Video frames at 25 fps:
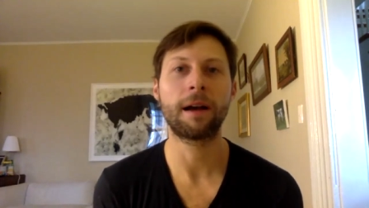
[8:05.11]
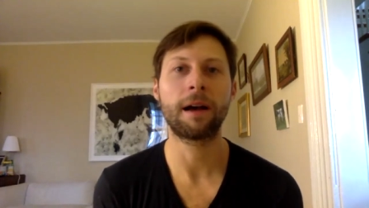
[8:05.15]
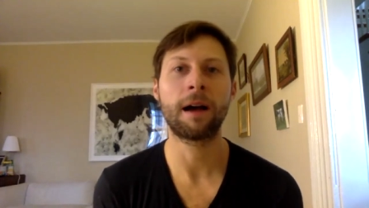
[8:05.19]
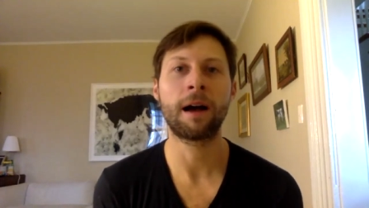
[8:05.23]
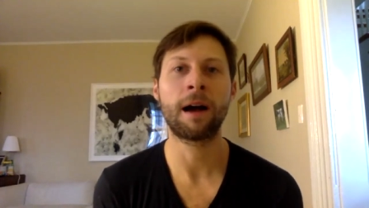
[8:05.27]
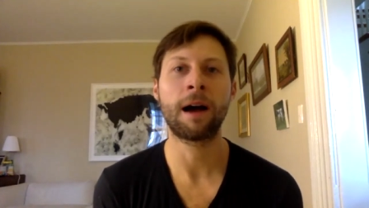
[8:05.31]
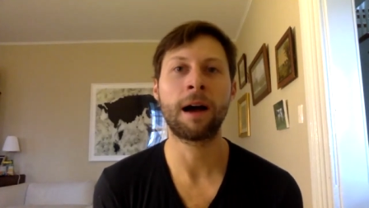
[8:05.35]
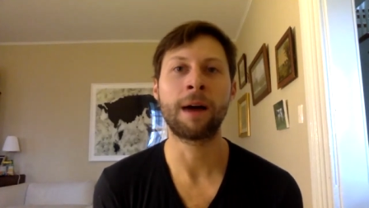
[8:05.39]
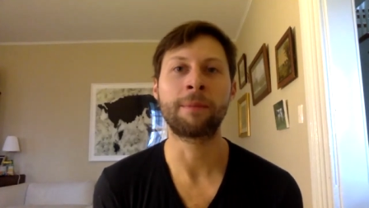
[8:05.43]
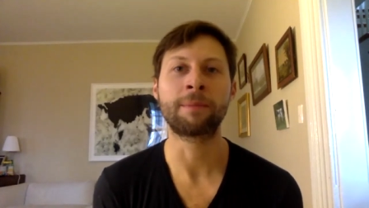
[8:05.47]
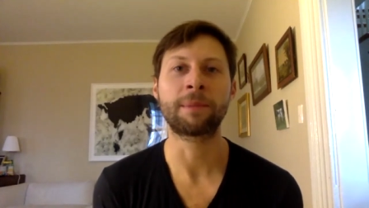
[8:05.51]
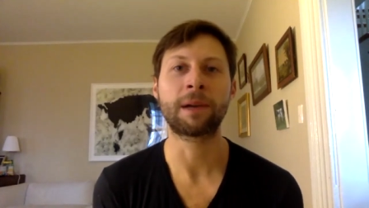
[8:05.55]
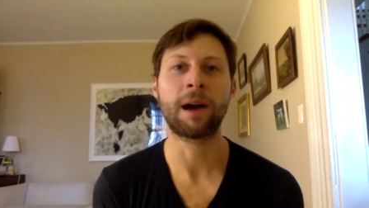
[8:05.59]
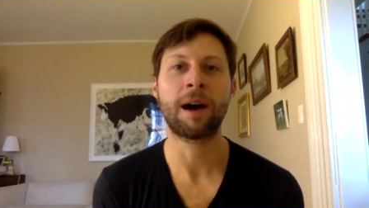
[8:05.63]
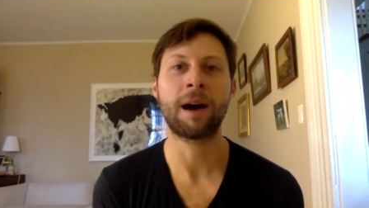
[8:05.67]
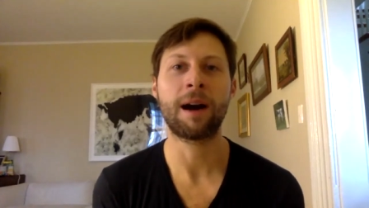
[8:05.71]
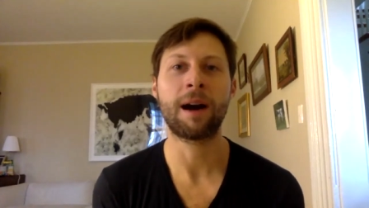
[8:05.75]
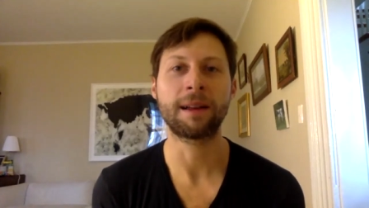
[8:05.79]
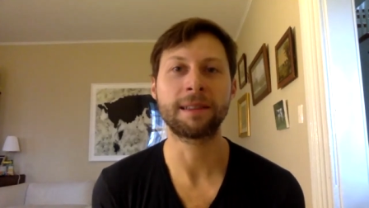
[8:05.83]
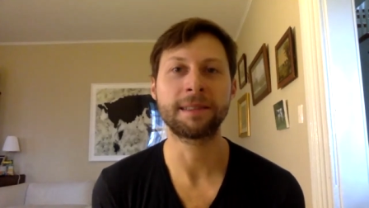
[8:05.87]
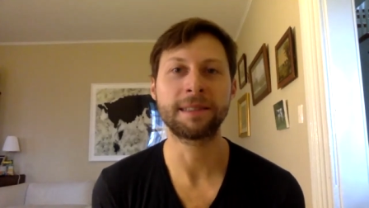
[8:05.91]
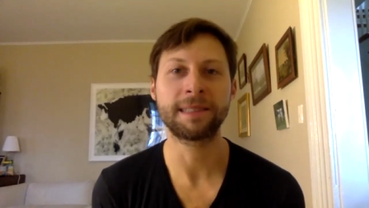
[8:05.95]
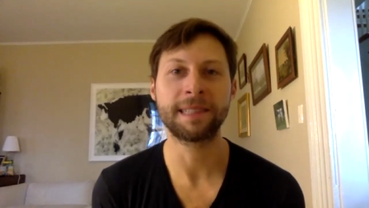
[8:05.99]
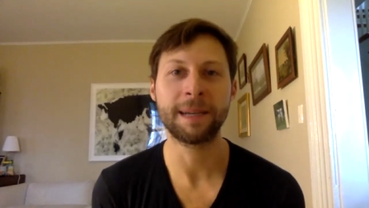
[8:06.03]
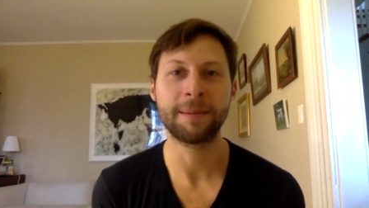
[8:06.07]
um,
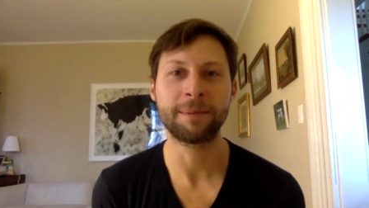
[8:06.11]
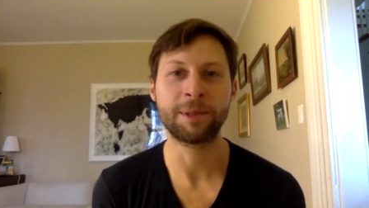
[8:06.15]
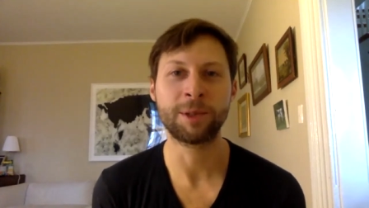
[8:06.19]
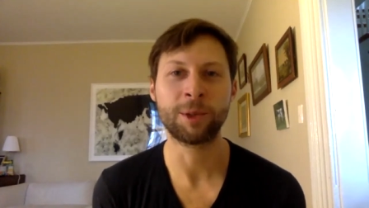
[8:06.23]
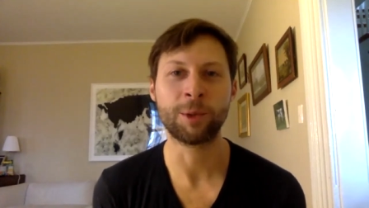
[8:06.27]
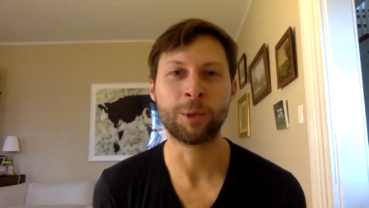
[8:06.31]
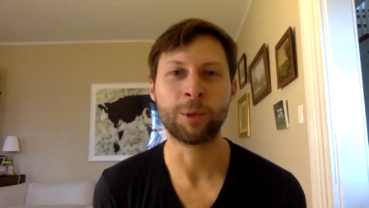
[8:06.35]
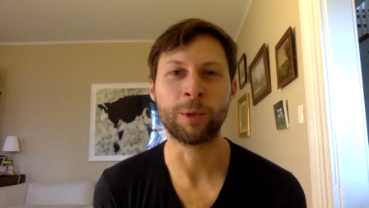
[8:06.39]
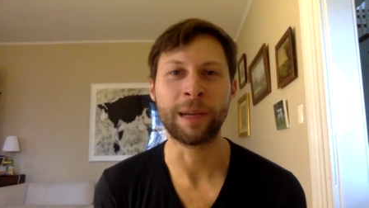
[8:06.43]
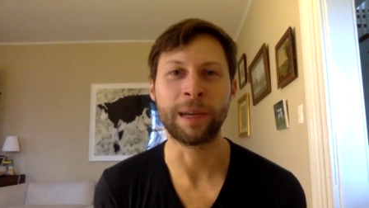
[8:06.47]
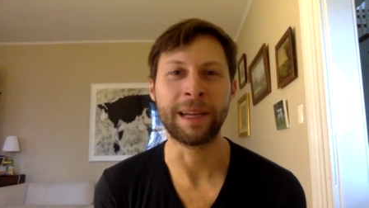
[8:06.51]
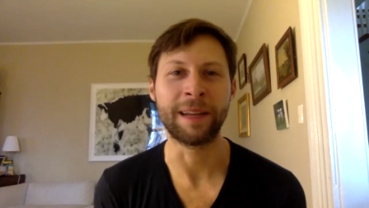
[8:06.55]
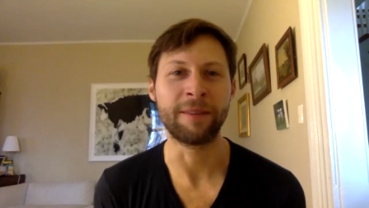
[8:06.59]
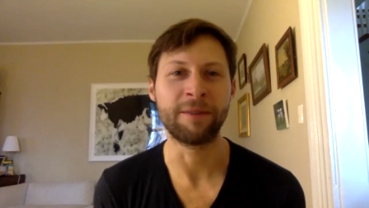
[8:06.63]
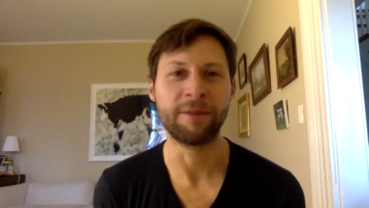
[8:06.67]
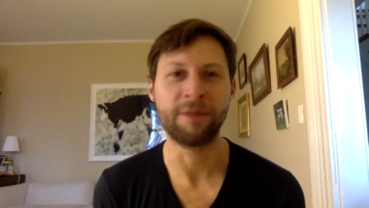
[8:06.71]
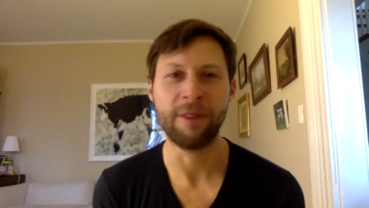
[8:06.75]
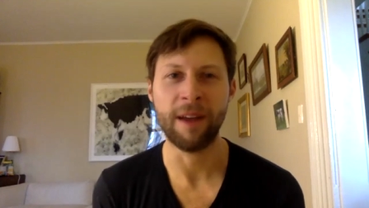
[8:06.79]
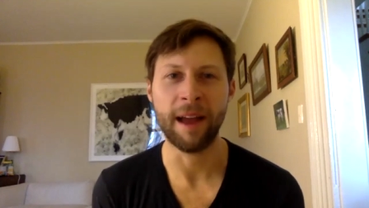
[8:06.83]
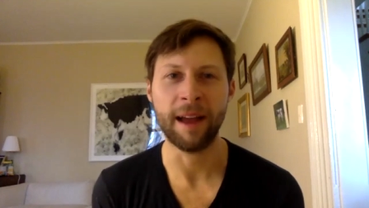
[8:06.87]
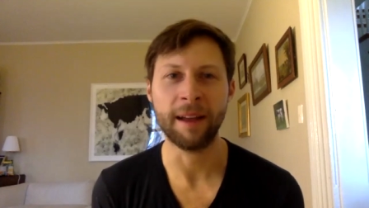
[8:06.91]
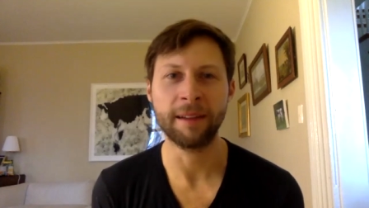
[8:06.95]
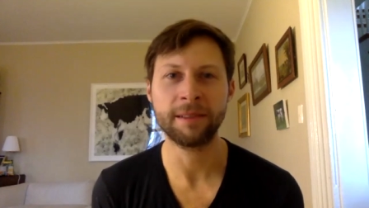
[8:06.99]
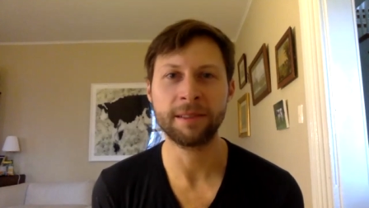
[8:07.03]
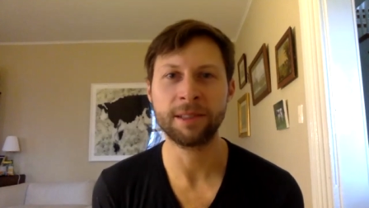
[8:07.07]
concept to
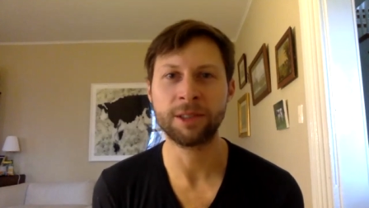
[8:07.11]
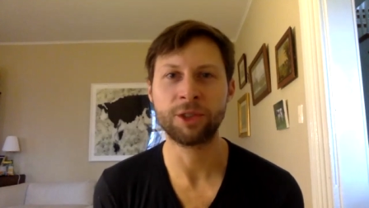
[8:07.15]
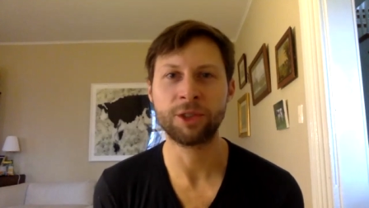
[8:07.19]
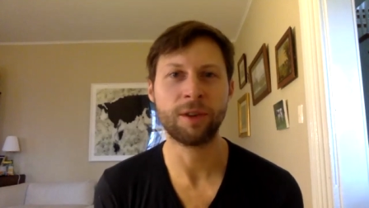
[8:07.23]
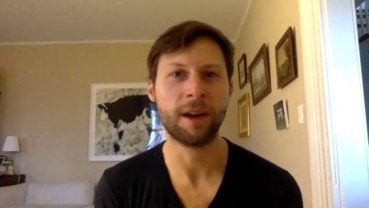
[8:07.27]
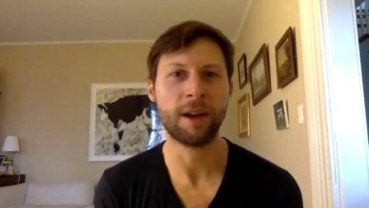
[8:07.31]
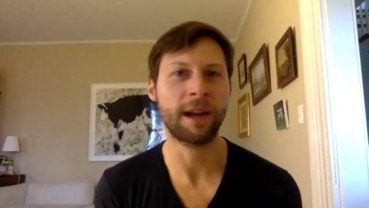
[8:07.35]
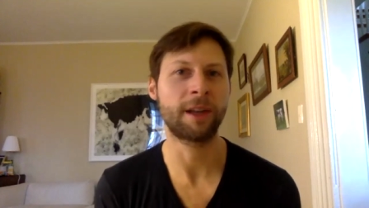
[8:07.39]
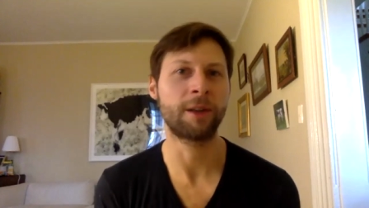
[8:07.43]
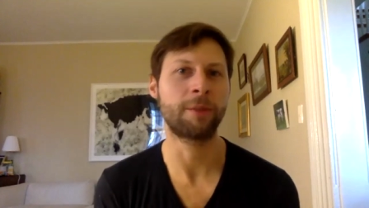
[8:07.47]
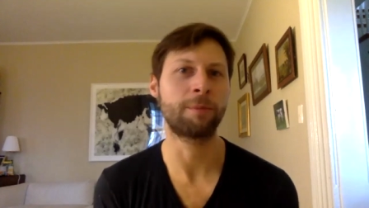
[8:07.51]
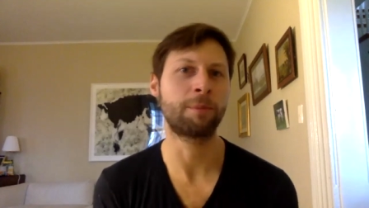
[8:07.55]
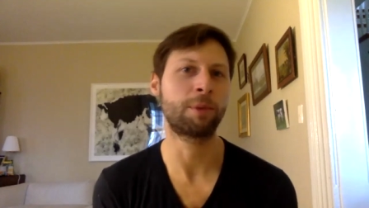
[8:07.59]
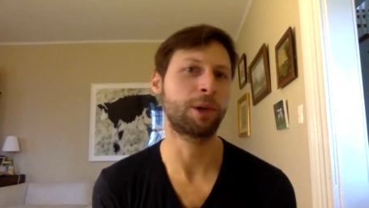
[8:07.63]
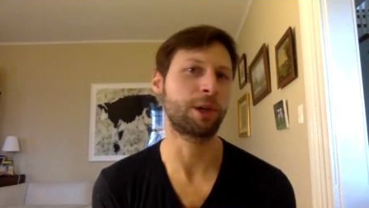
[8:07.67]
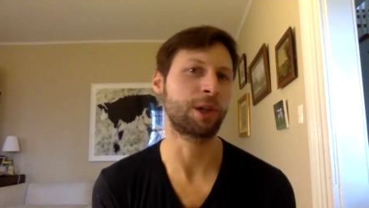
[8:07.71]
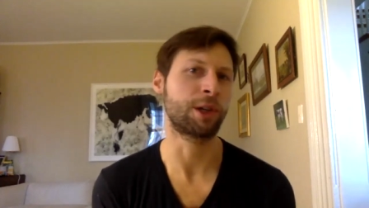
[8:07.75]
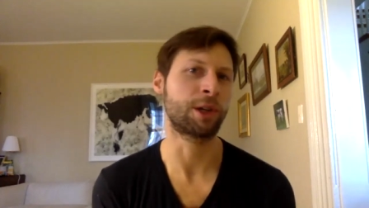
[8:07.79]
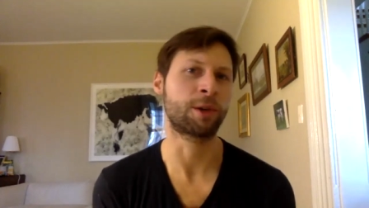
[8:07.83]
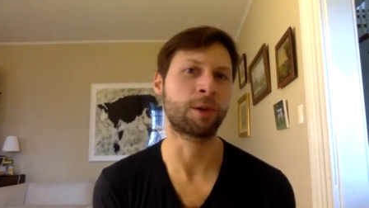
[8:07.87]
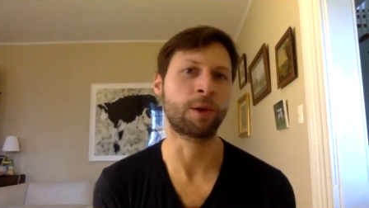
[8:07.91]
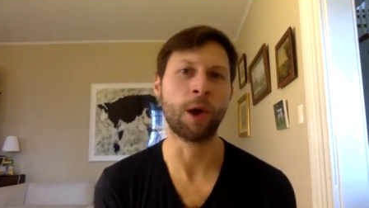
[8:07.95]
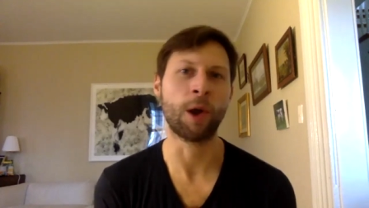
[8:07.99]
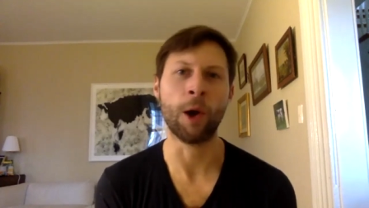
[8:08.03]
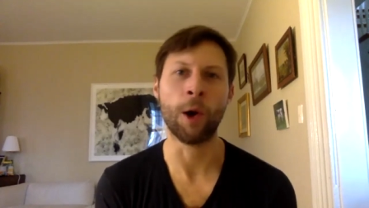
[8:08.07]
reinvent to try to put
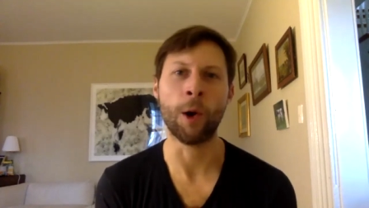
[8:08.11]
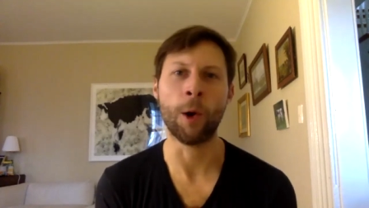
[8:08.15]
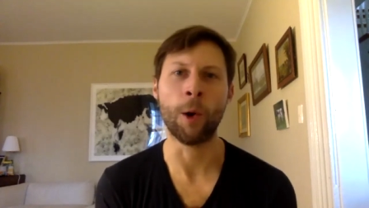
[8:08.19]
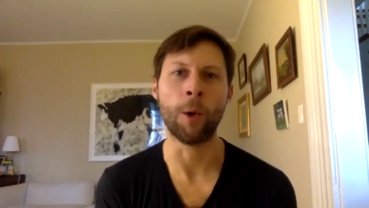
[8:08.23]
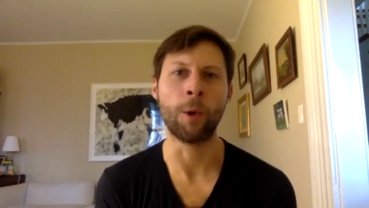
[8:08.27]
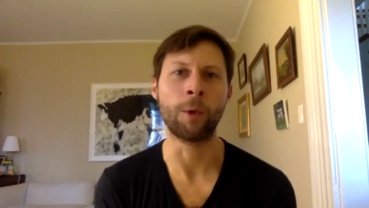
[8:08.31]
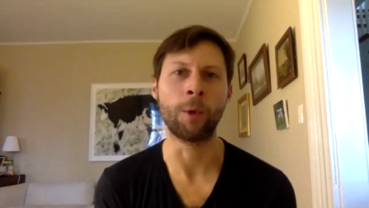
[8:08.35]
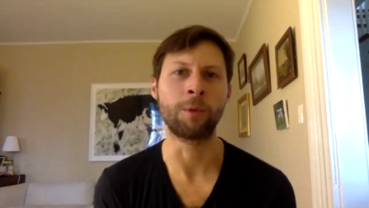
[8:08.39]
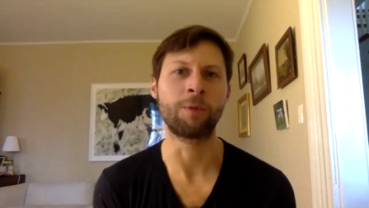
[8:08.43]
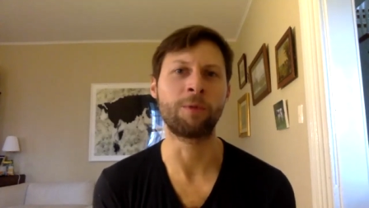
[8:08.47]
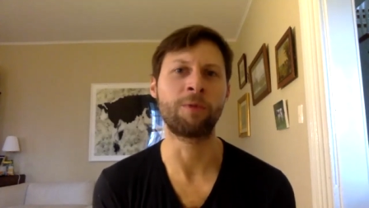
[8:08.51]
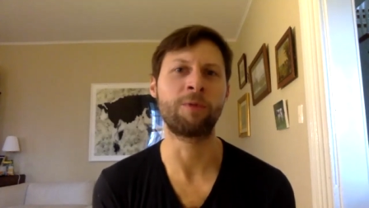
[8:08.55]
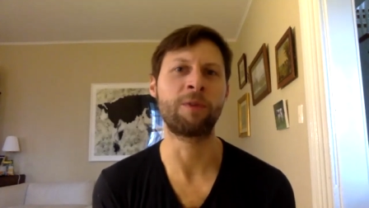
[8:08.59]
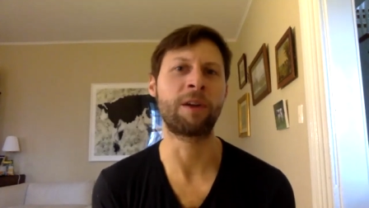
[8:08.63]
your own mm-hmm.